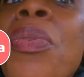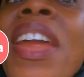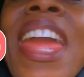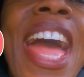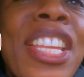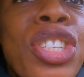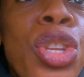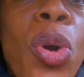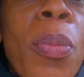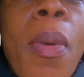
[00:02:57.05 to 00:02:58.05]
re has
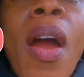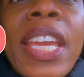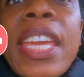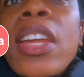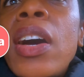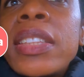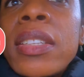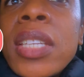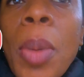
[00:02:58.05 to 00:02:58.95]
no marking at the